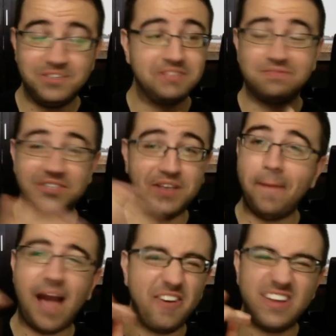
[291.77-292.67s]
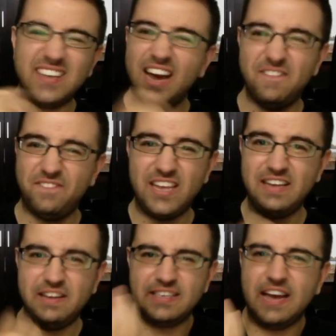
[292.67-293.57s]
just somehow he's got
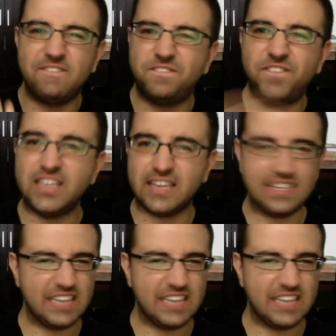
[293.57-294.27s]
a feeling.